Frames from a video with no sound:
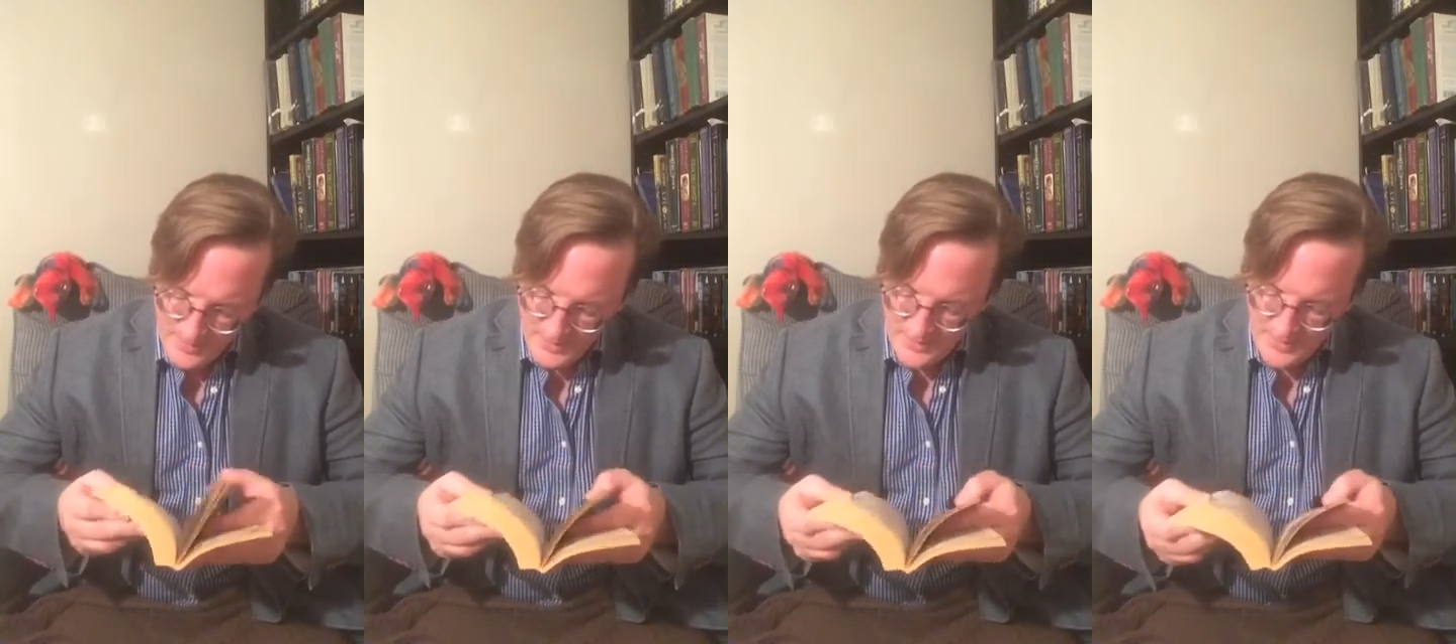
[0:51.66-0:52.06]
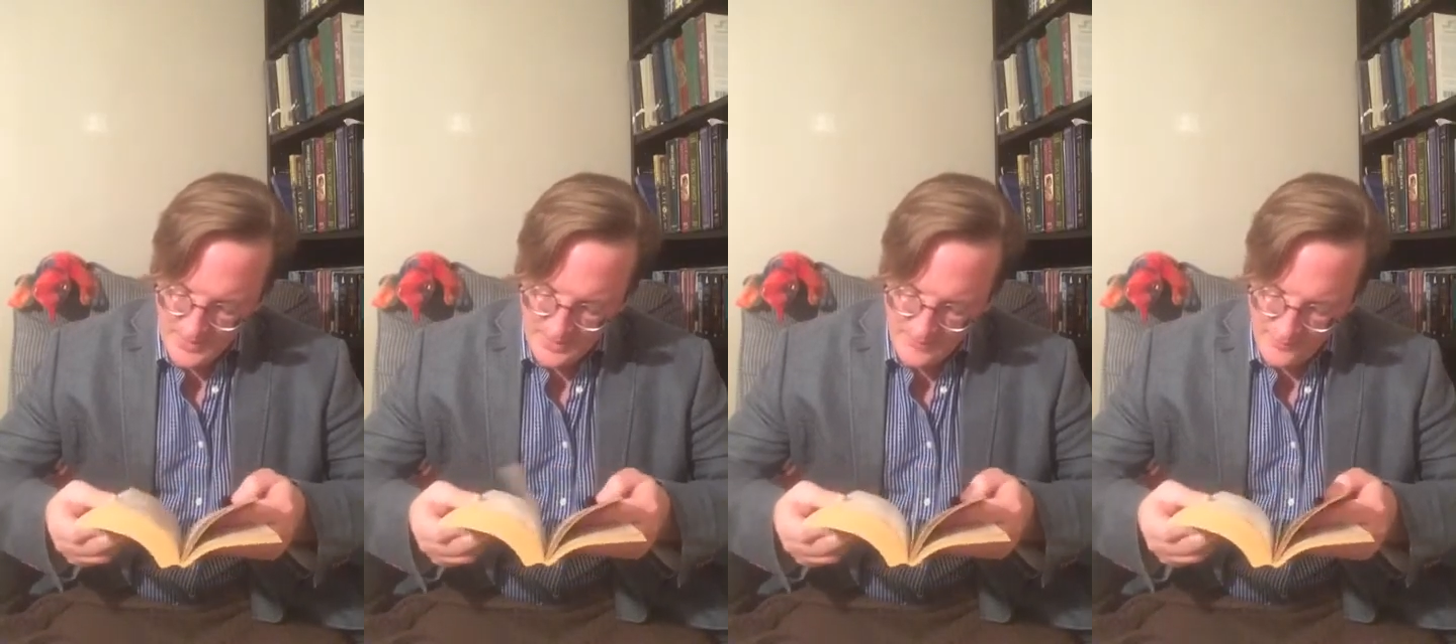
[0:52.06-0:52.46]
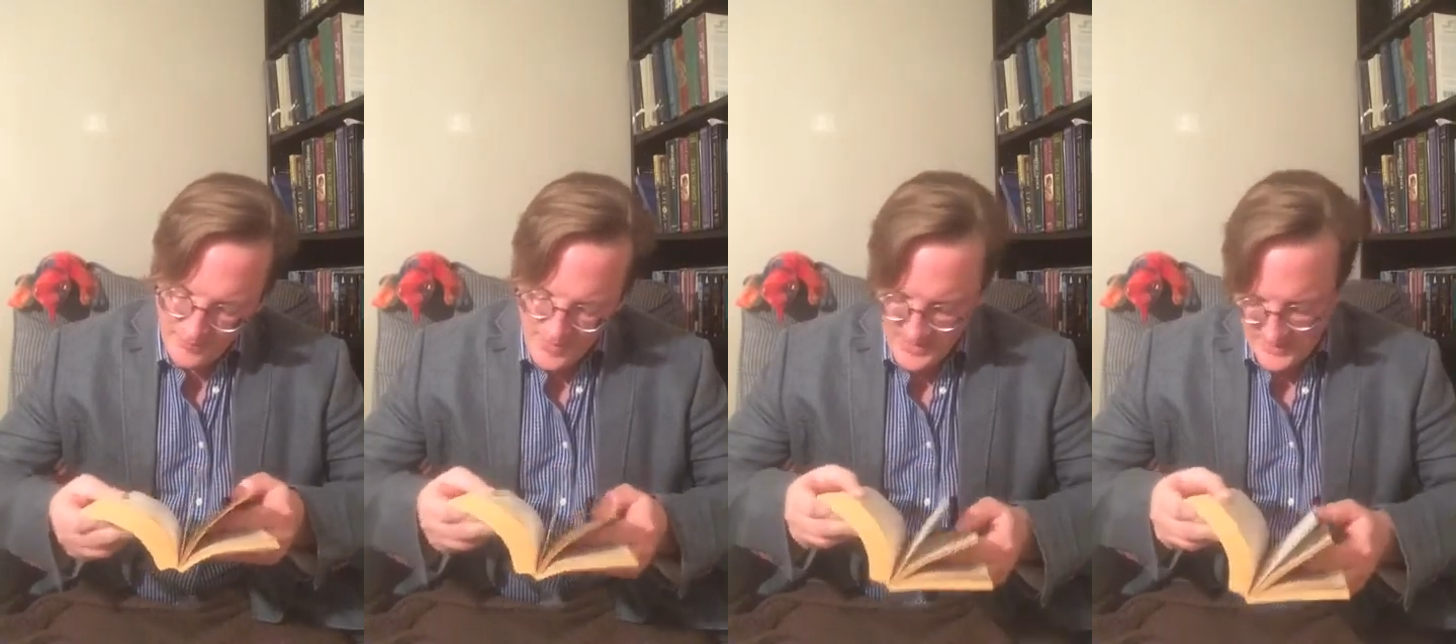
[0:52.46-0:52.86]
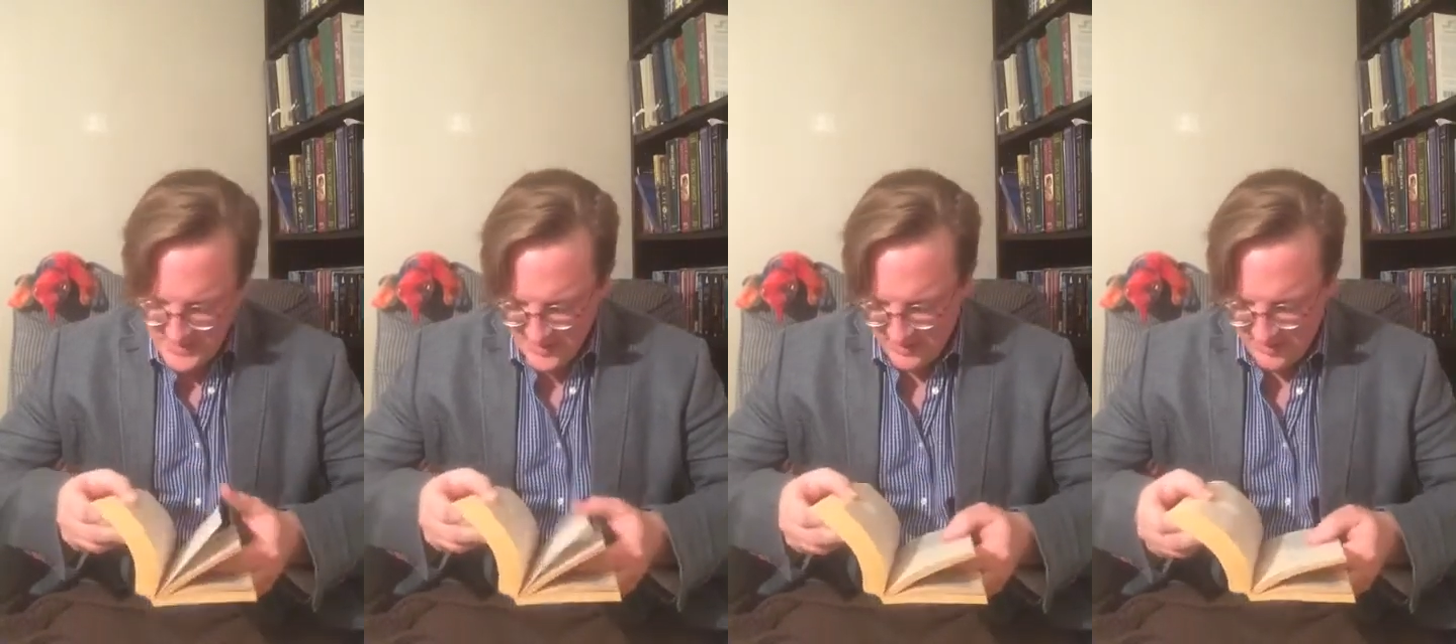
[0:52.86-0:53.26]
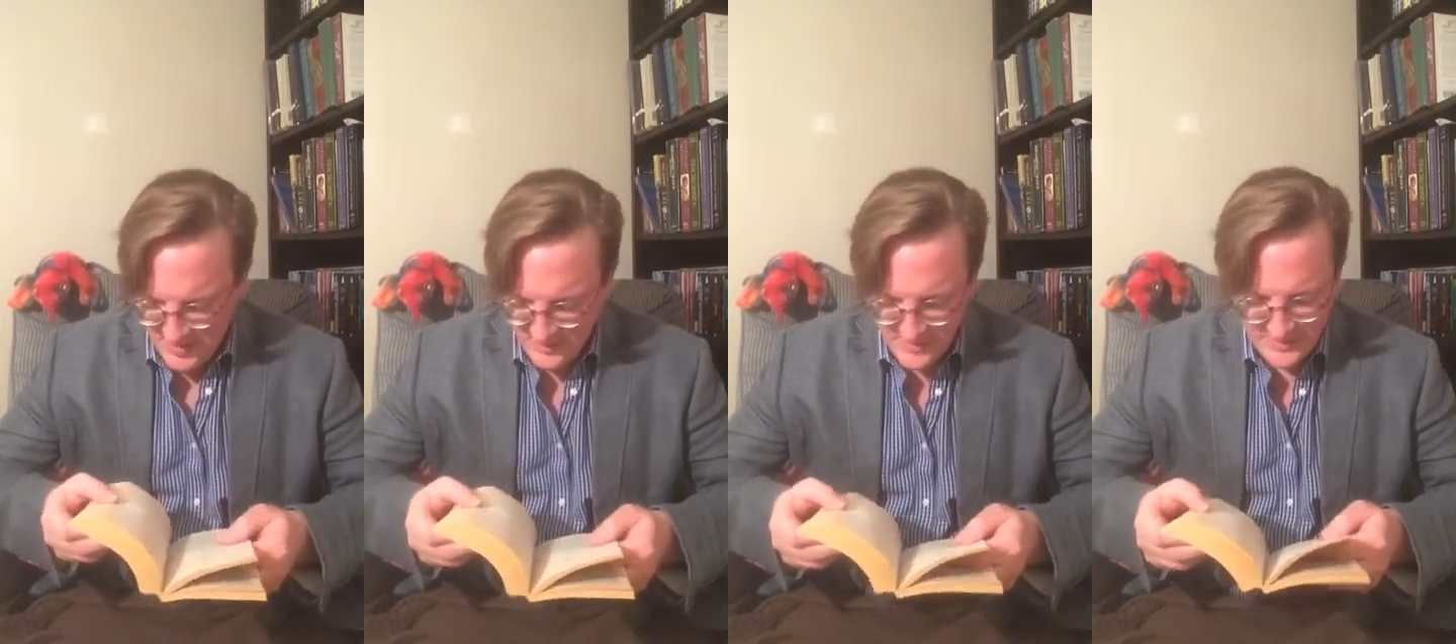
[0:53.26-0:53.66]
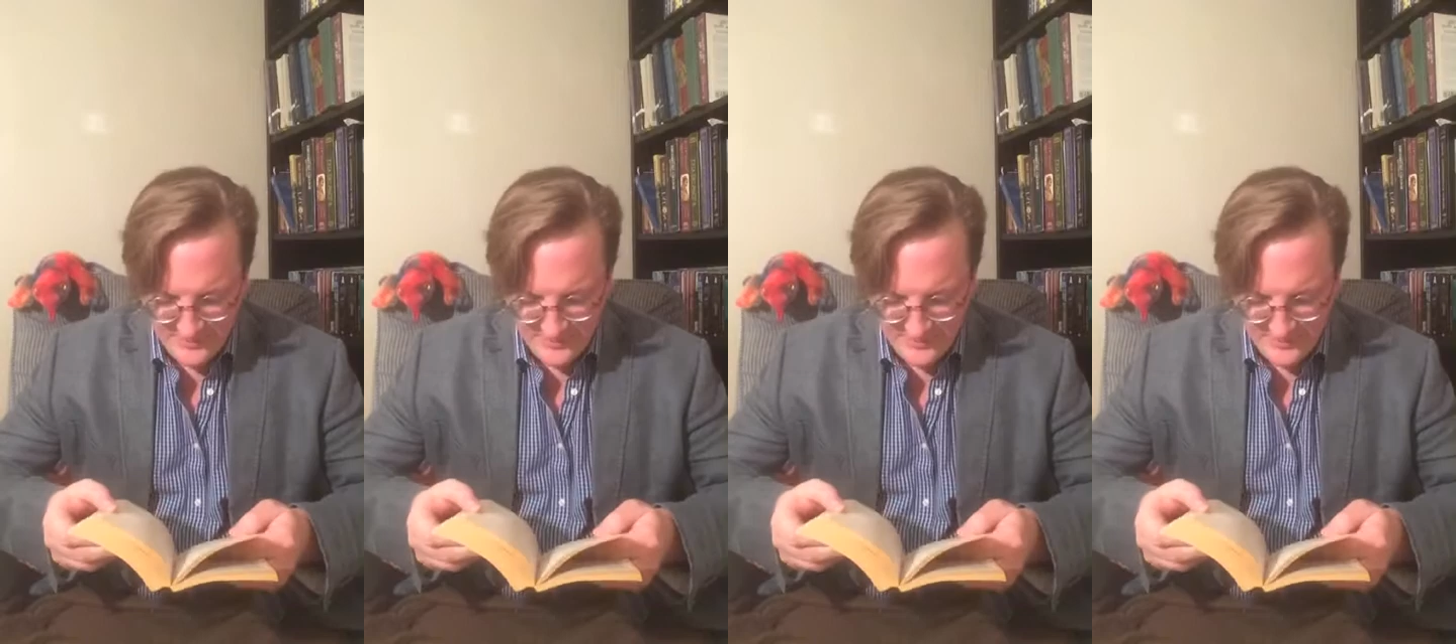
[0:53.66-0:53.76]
So I can give you an idea about